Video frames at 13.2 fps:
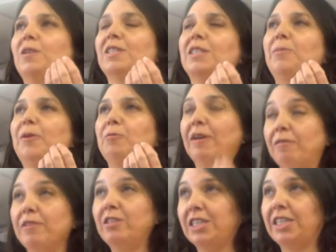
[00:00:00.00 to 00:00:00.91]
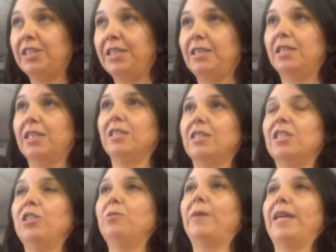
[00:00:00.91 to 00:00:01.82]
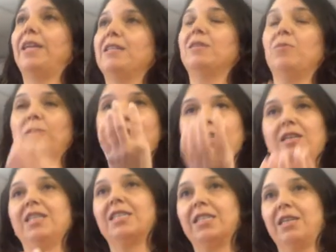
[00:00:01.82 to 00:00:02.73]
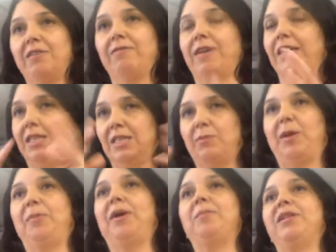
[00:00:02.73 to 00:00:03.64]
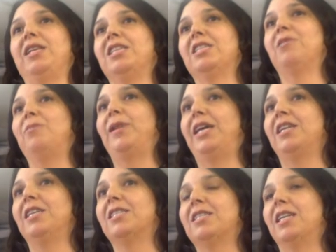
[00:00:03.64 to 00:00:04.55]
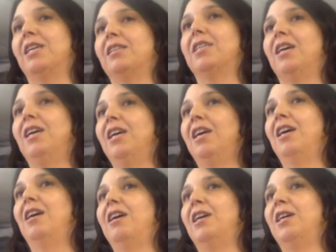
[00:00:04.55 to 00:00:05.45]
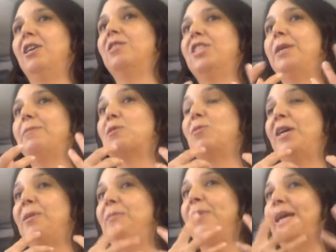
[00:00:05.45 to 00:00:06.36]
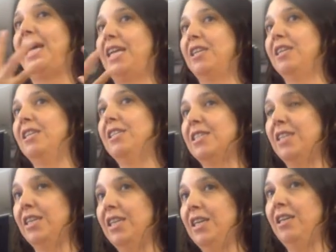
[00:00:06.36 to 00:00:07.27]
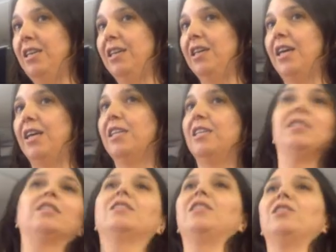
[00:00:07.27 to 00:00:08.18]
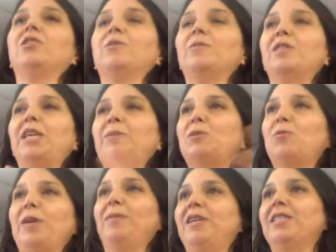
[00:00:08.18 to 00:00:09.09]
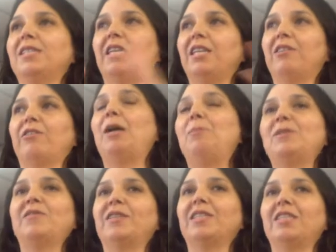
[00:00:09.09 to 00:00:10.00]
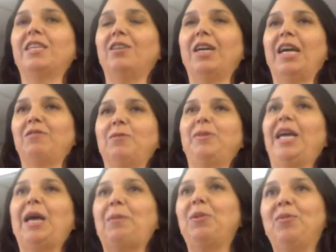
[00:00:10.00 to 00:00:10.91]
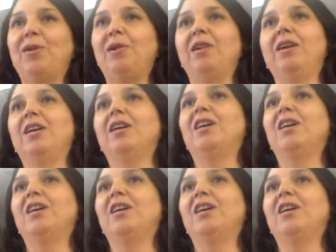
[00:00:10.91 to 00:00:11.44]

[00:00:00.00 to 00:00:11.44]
it's going to be revolutionary in, in two ways. One, it's going to find a small population of planets that uh, James Webb can study, and you know James Webb can study their atmospheres. They don't have to be habitable.